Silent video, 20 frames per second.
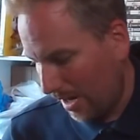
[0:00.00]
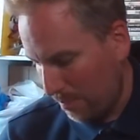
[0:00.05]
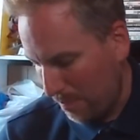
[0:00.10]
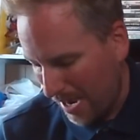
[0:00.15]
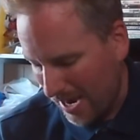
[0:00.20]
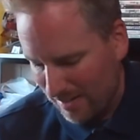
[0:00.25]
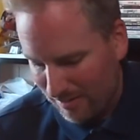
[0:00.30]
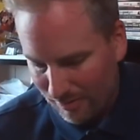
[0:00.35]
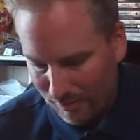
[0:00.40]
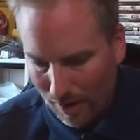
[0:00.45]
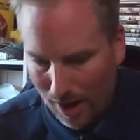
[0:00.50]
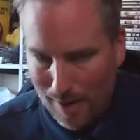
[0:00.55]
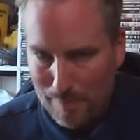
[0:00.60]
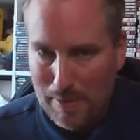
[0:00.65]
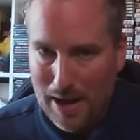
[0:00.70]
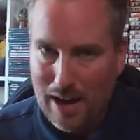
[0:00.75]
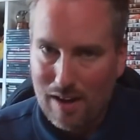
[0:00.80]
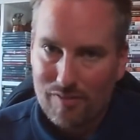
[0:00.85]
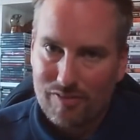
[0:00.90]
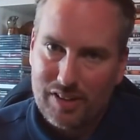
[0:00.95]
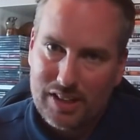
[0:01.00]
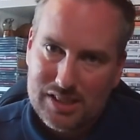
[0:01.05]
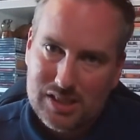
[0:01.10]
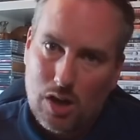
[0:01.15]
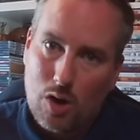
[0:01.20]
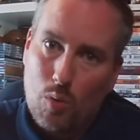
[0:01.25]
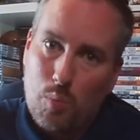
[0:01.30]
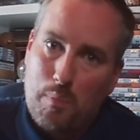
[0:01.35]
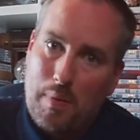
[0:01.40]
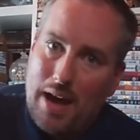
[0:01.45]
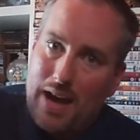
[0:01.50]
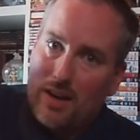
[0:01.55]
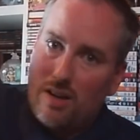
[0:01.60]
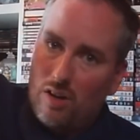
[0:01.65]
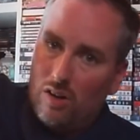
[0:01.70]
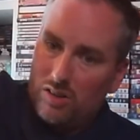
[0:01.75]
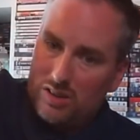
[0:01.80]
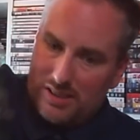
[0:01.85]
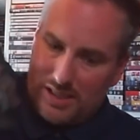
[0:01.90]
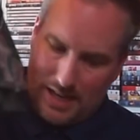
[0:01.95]
£5 for this whole bag,
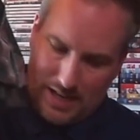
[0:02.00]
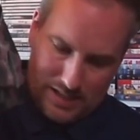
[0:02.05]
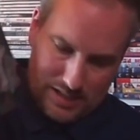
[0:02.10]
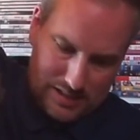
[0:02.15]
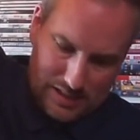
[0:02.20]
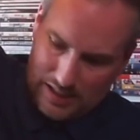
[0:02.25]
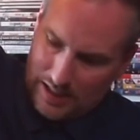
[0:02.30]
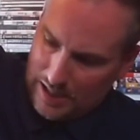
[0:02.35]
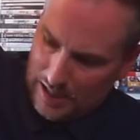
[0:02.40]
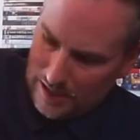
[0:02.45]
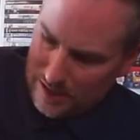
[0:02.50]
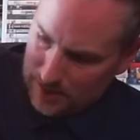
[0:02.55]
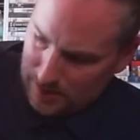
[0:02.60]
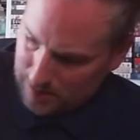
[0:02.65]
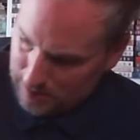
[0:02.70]
contents in here.